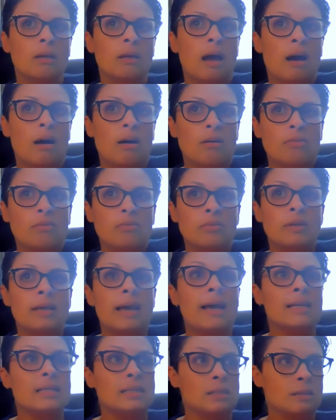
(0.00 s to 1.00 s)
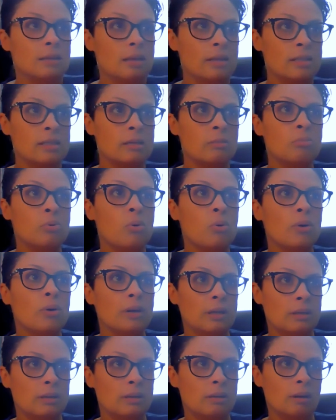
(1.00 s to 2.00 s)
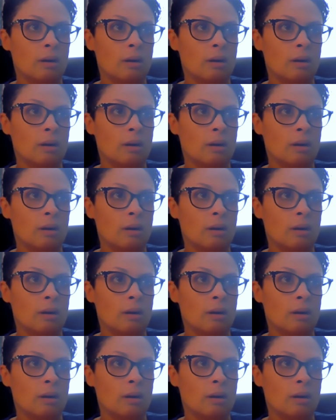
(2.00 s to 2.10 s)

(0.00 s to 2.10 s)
of, yes, it's important,